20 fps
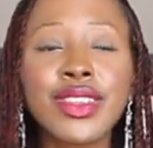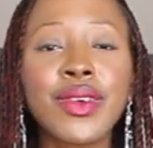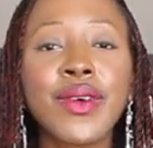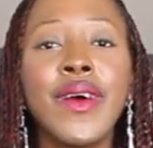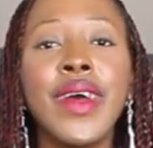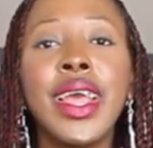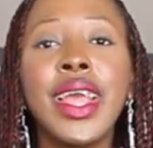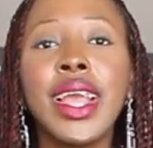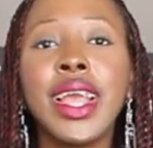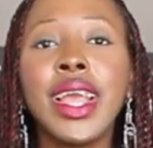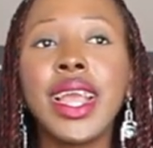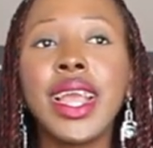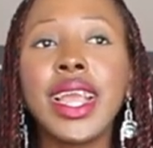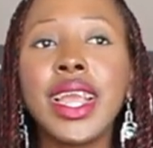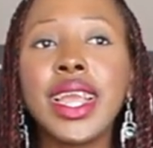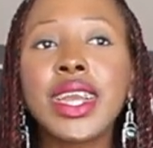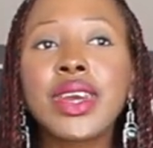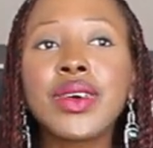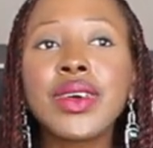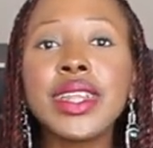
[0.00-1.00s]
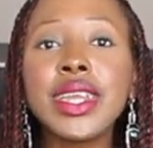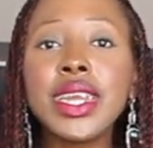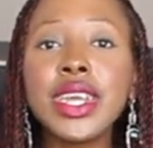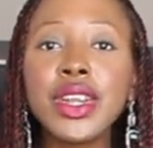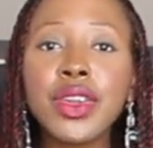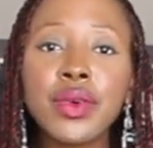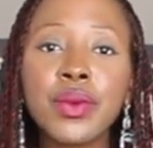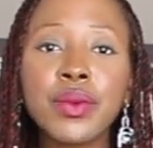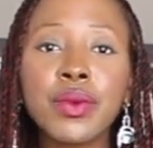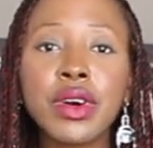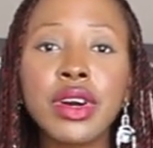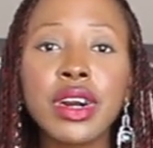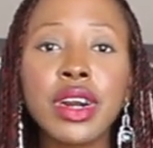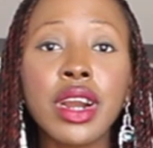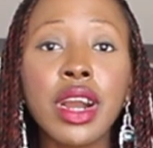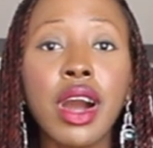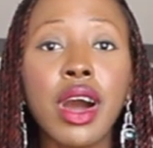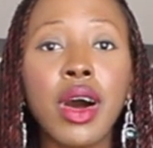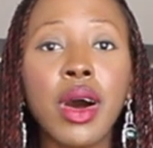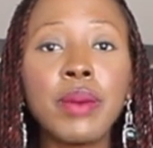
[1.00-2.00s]
So it could either
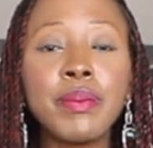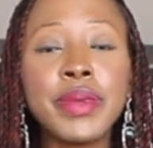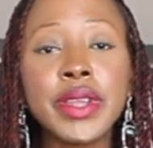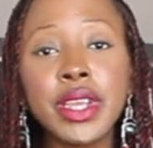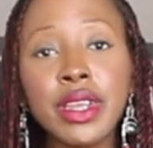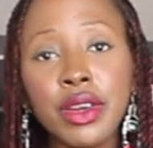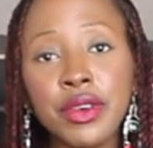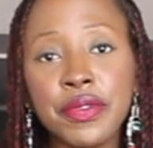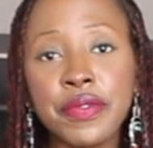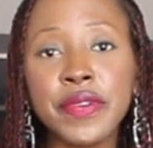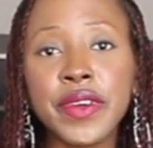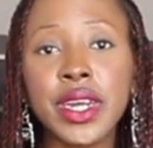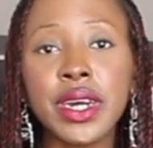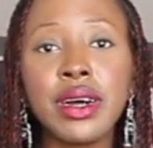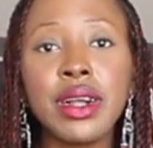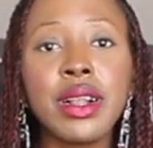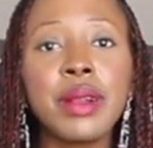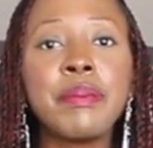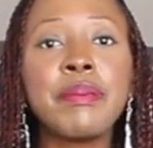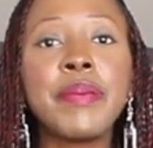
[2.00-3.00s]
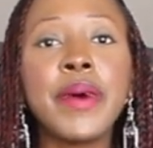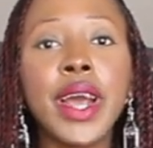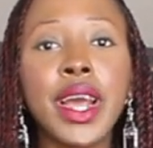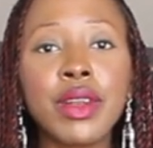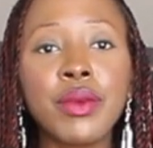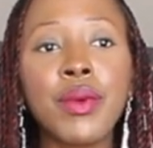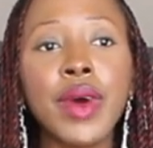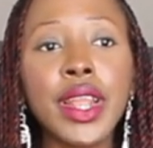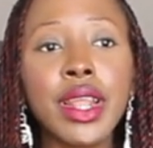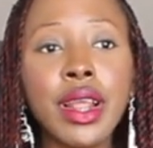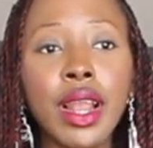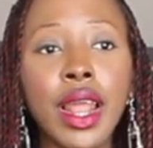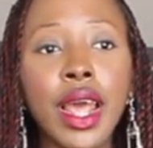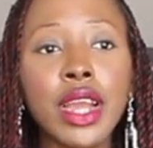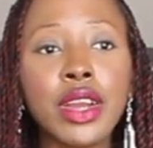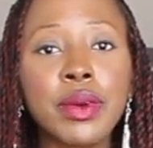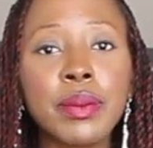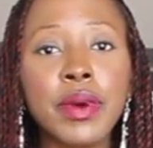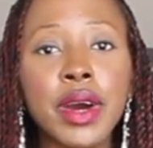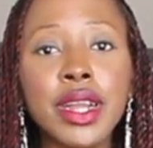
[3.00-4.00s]
work or be a fail, but what I
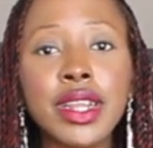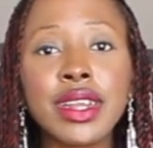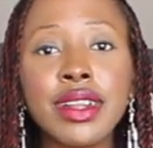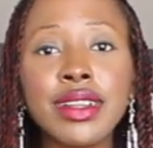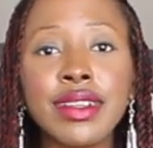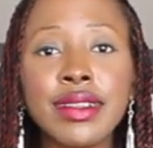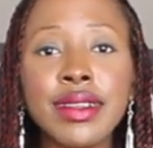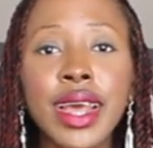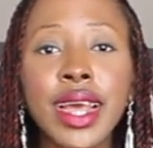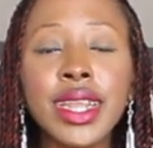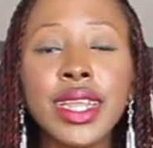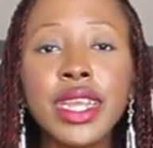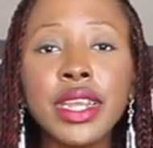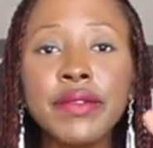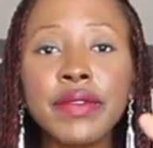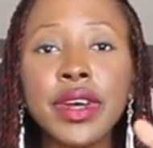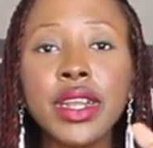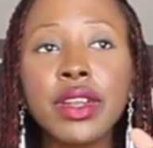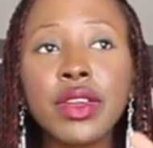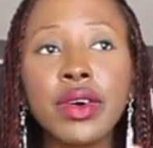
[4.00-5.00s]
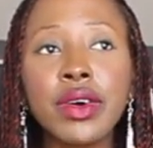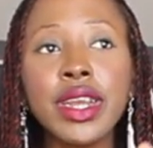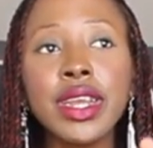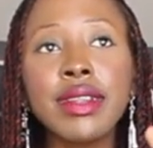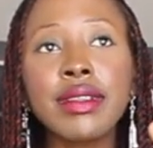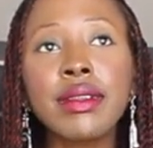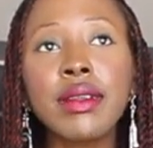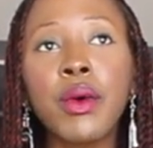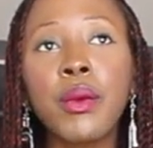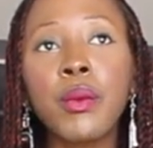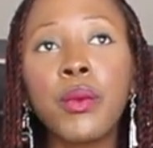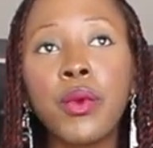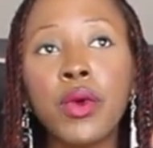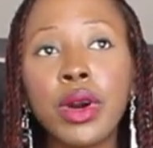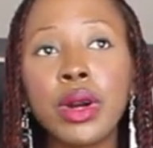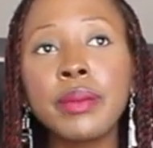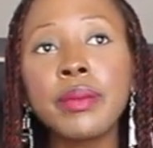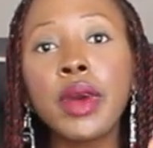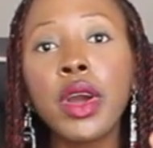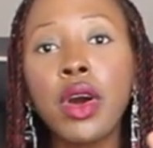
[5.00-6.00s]
like about it is that even though it's a
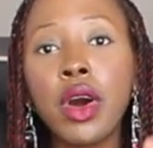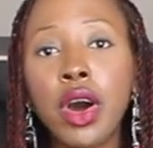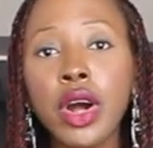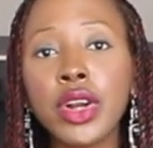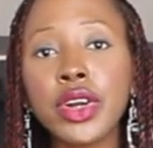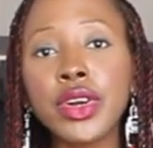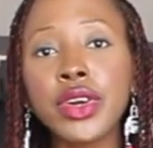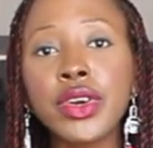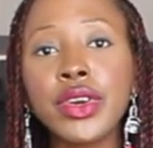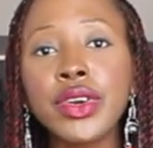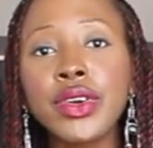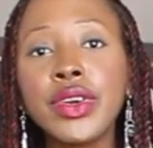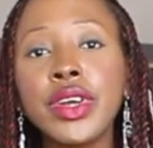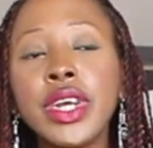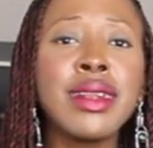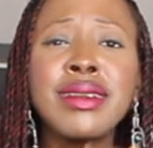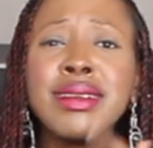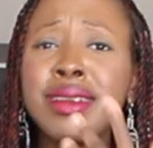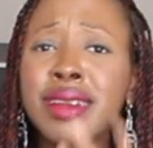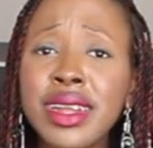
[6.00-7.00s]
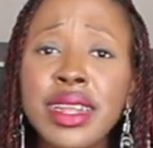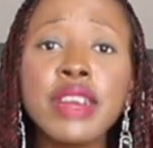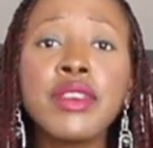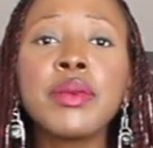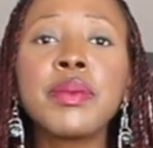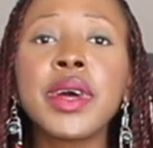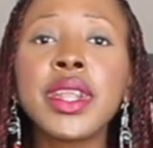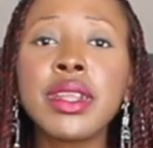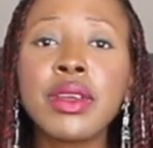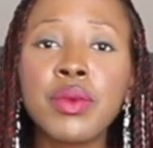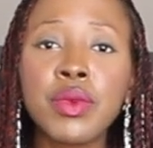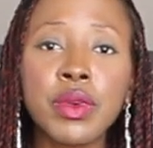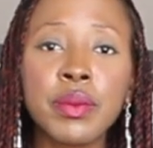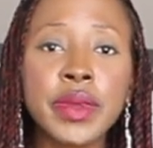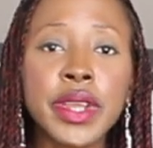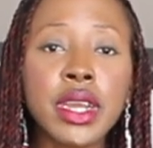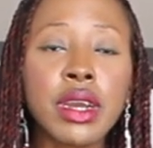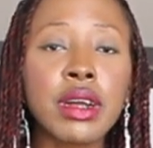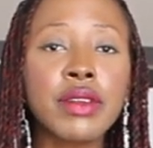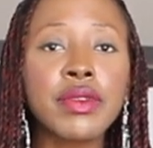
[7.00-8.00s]
warm color, not everybody would
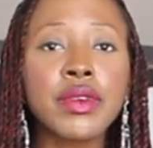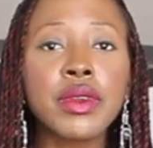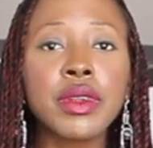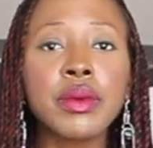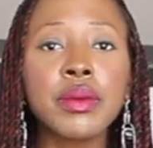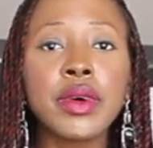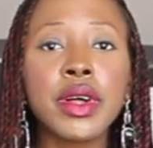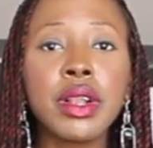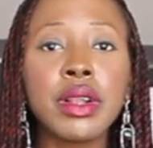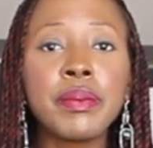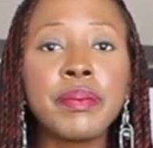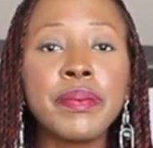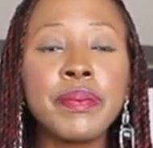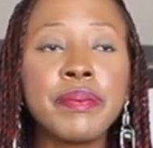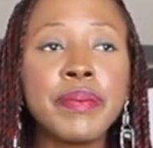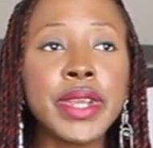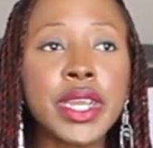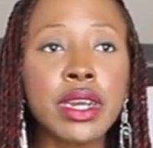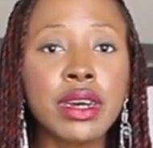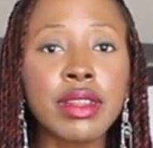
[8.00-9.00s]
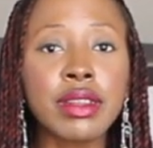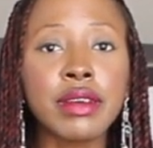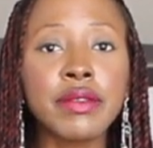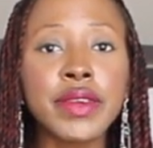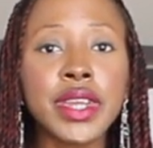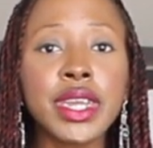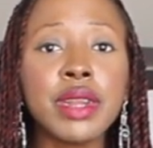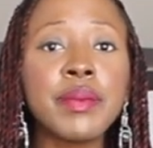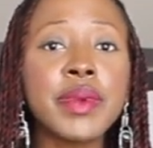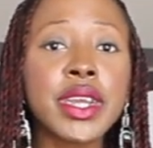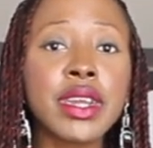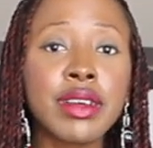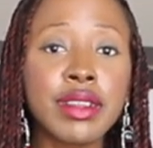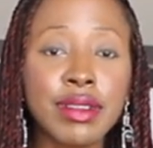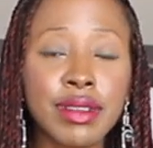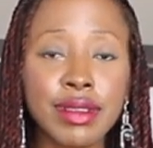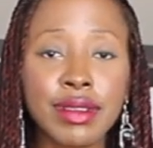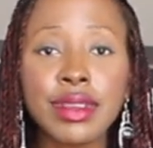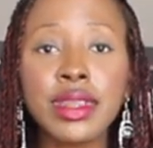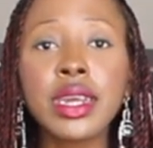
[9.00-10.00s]
be comfortable because of it,
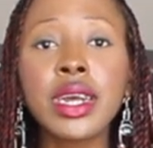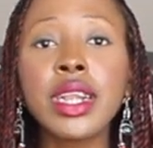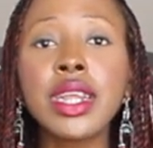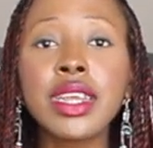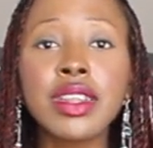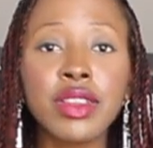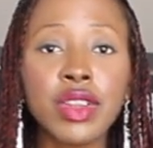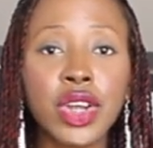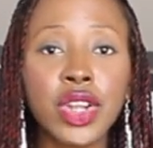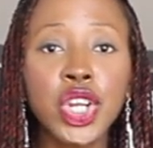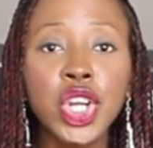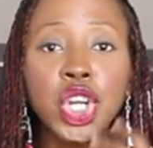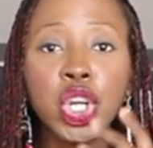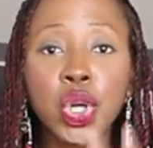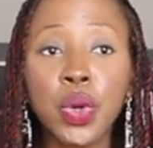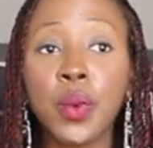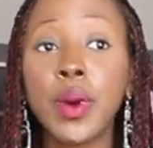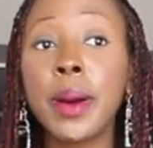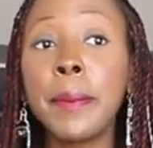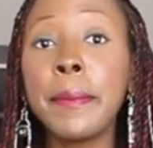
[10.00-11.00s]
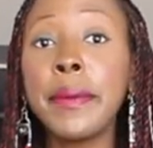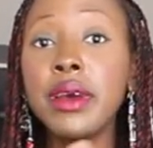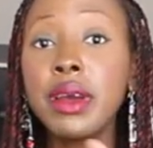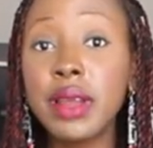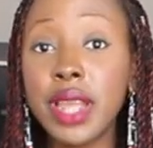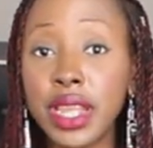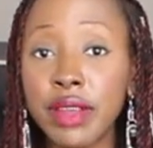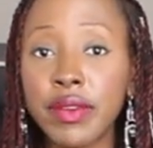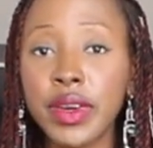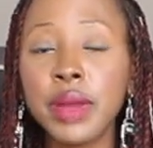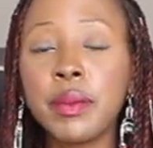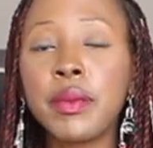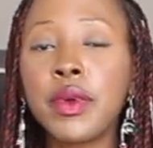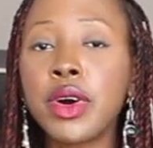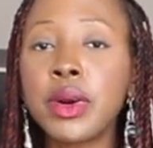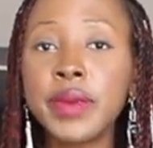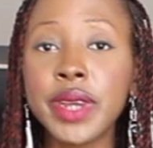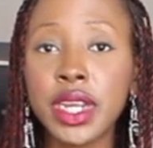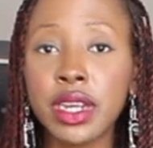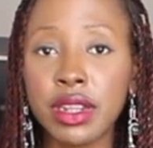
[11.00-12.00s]
because still it's gonna show up even
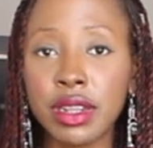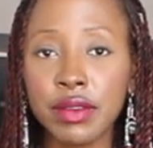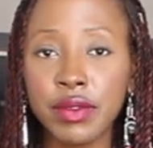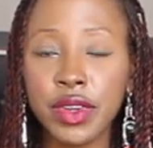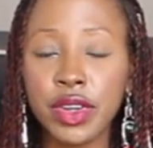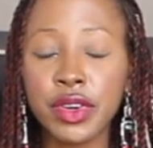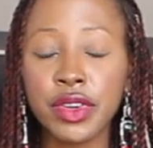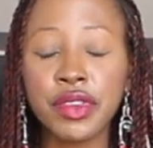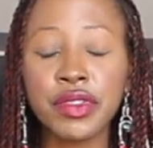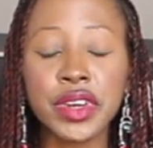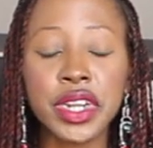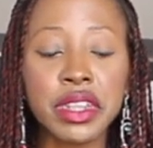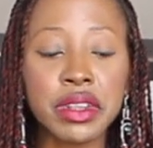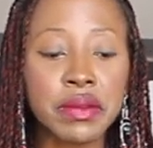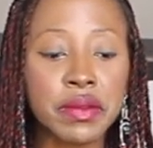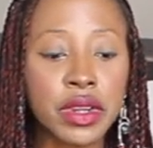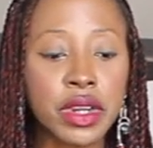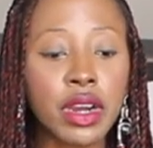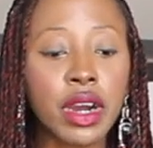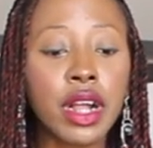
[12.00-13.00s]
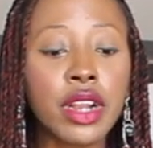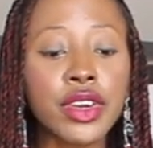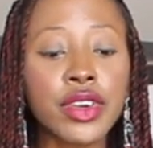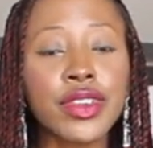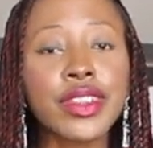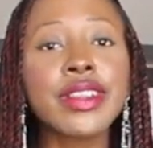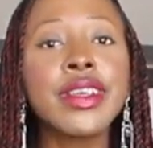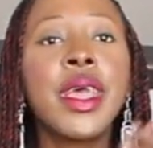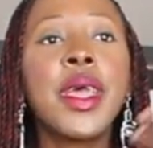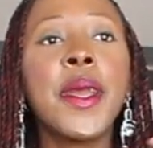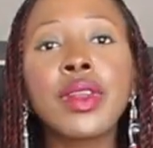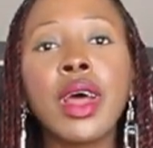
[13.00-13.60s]
more because of the contrast of the colors.